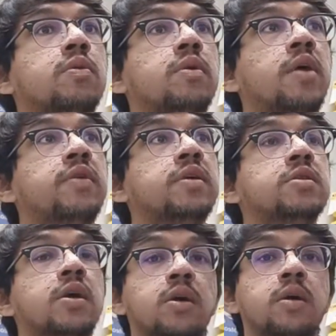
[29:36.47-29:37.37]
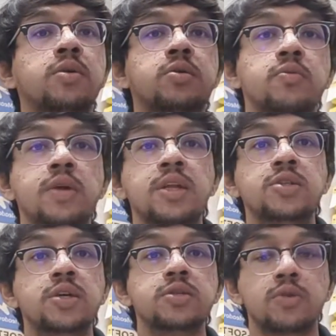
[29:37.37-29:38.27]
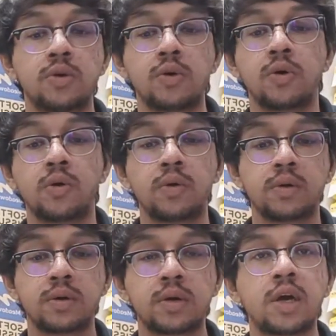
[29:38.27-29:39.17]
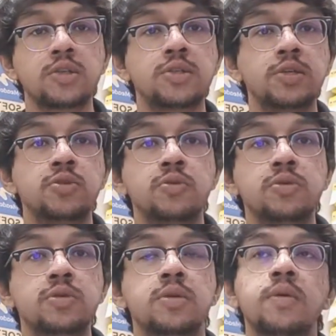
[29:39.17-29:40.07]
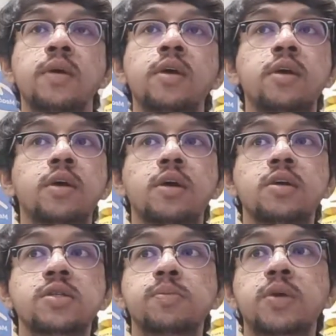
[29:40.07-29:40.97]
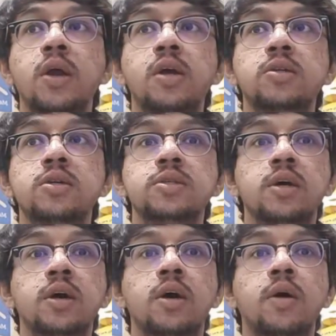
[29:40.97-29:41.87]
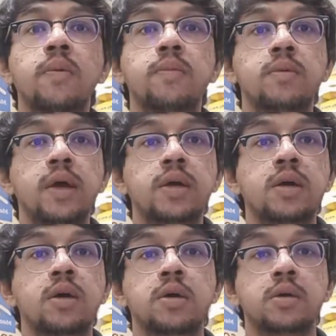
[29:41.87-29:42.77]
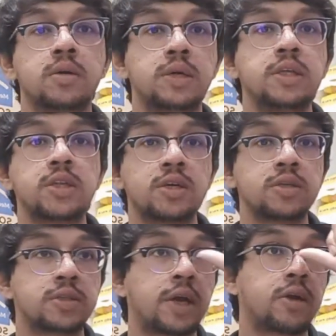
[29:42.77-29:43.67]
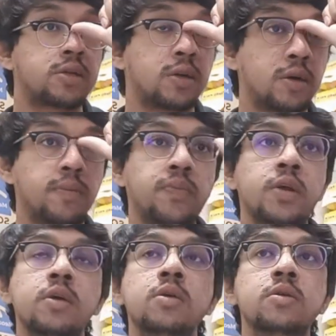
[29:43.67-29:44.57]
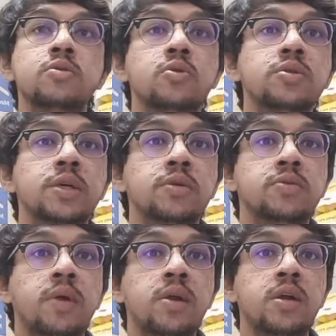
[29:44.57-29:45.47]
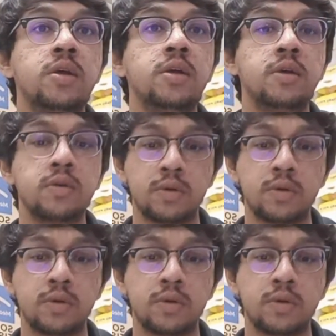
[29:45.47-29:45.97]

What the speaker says: having their religious or caste issues, and some characters are like Gita's character. So she was very